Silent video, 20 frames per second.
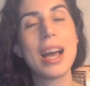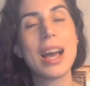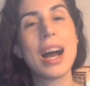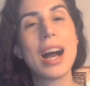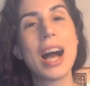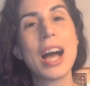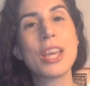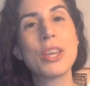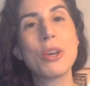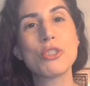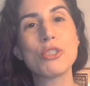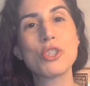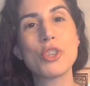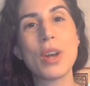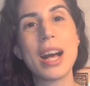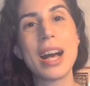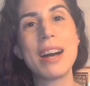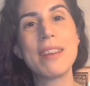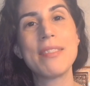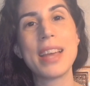I also
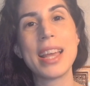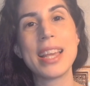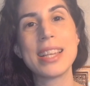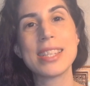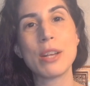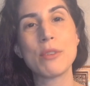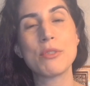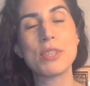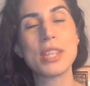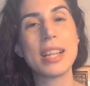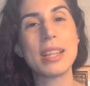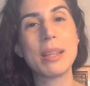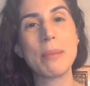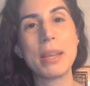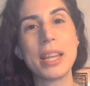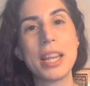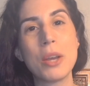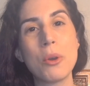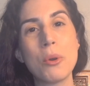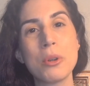have a self-study
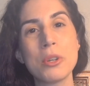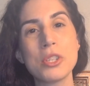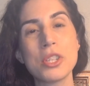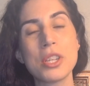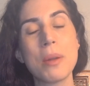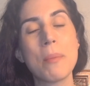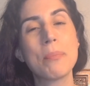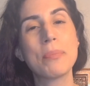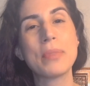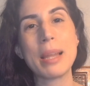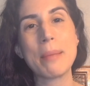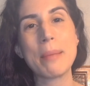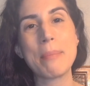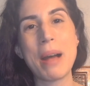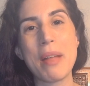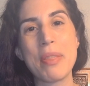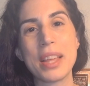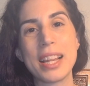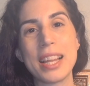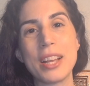mini course,
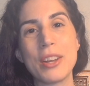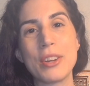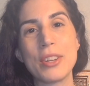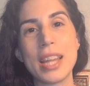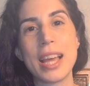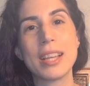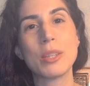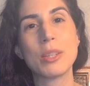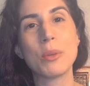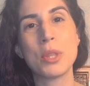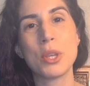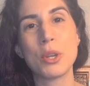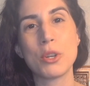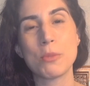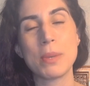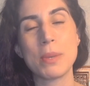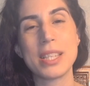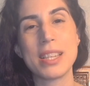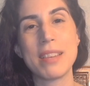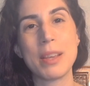telepathically connect with your
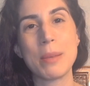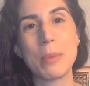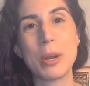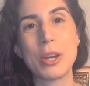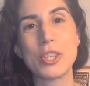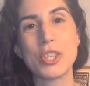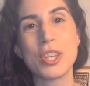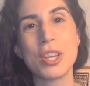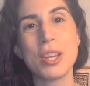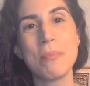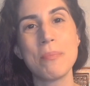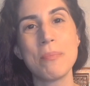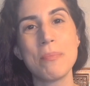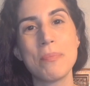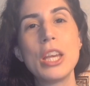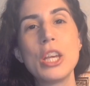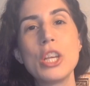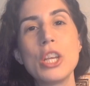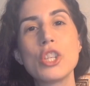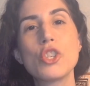specific person.
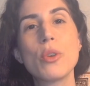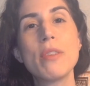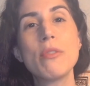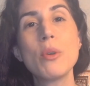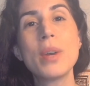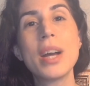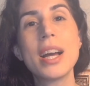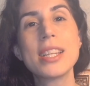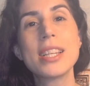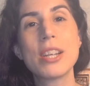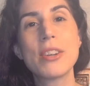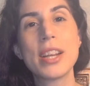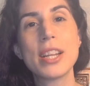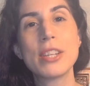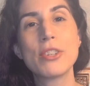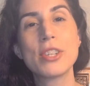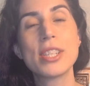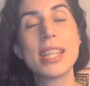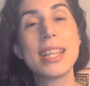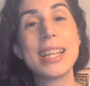So if you guys are
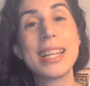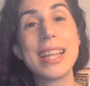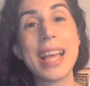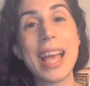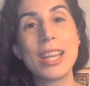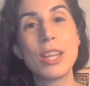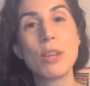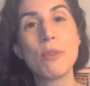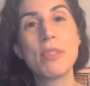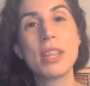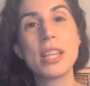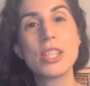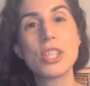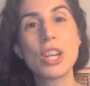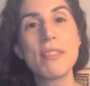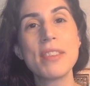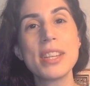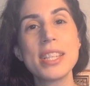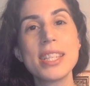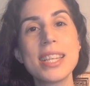interested in any of these
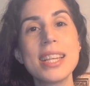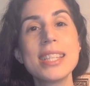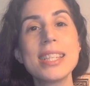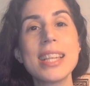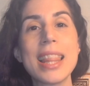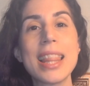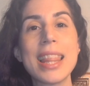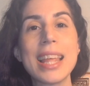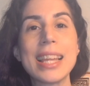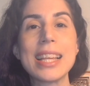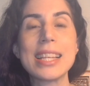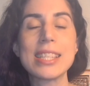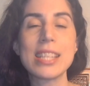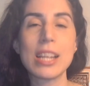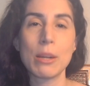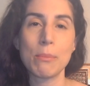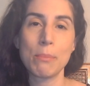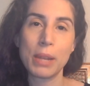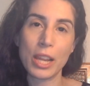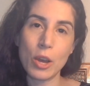services, the links
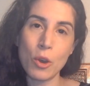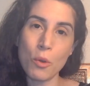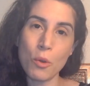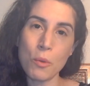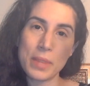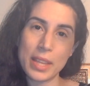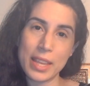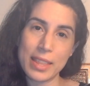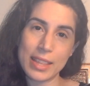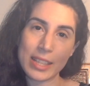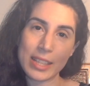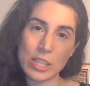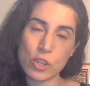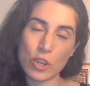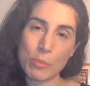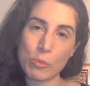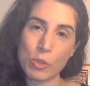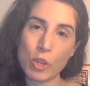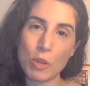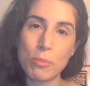are below in the
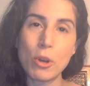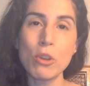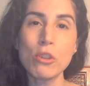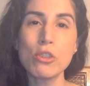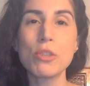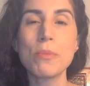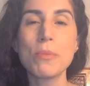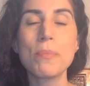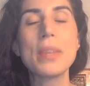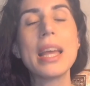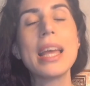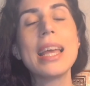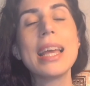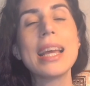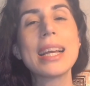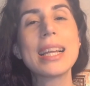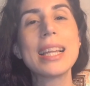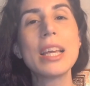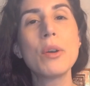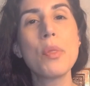description box.
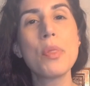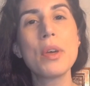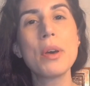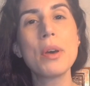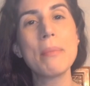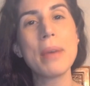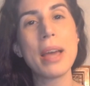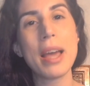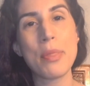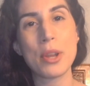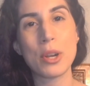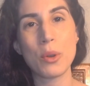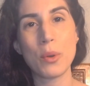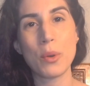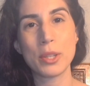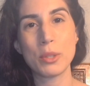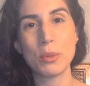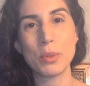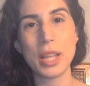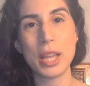Click on them and they're
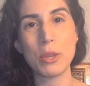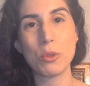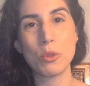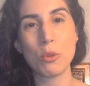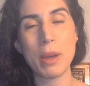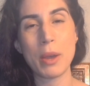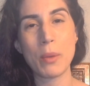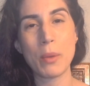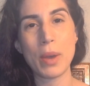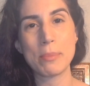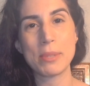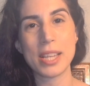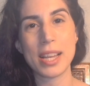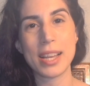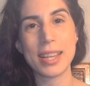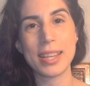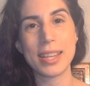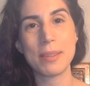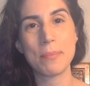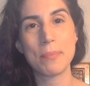going to take you to my
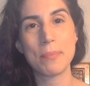website.